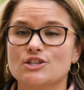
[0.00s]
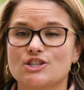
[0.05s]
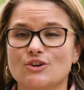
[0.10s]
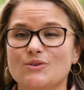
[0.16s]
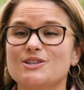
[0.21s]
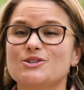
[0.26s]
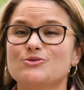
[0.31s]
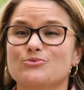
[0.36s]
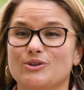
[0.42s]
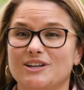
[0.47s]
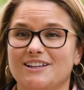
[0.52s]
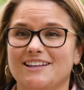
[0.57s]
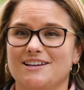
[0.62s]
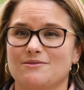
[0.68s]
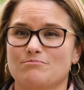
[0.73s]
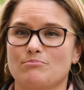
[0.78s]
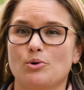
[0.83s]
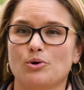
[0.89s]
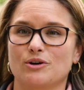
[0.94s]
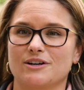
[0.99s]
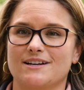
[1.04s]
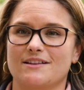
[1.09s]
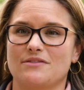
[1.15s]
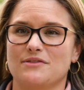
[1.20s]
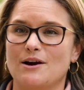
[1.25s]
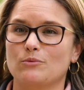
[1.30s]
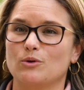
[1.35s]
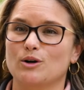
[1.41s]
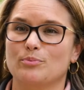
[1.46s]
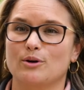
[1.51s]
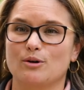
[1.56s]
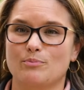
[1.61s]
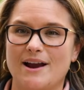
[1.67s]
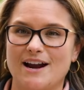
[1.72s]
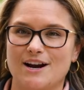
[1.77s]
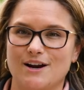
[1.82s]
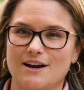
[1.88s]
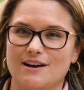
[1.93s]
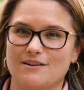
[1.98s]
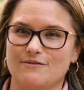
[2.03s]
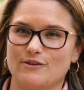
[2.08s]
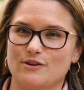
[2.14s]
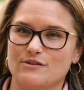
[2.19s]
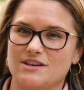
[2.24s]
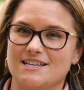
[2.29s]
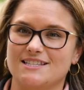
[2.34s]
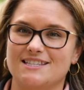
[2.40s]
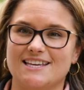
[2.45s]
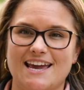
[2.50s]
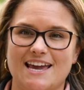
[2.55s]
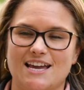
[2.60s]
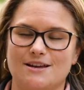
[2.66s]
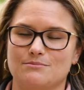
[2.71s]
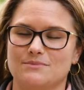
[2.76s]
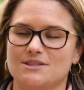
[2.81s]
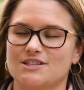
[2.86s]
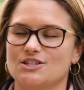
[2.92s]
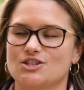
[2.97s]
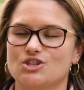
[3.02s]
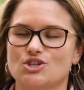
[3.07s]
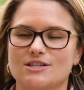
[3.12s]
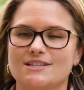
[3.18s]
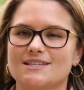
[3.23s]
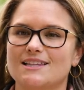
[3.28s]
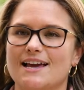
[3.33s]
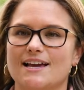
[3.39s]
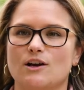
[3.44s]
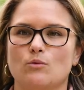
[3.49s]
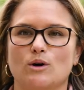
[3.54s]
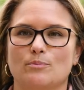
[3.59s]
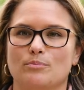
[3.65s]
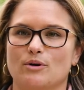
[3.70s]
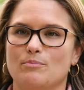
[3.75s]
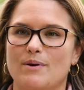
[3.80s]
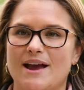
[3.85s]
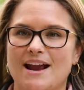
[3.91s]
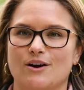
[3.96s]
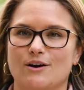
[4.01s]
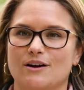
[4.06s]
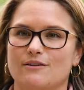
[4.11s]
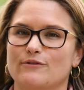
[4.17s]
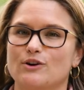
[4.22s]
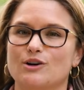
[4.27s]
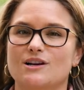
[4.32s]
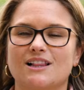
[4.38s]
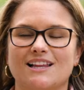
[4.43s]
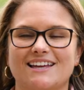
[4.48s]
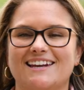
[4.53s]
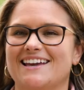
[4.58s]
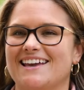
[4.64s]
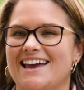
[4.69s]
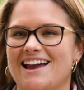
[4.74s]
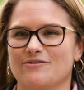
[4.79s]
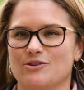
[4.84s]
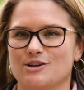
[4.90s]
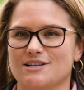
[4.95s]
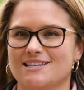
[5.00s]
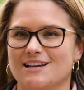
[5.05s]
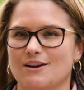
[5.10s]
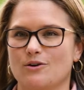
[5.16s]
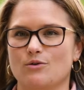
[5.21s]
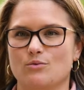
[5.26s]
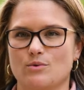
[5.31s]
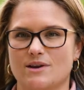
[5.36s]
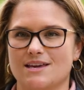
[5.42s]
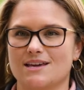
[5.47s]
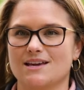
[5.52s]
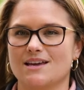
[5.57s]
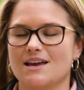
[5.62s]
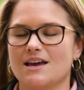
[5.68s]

So it's really important that we're preparing for these games, just like we're preparing for clinic every single week.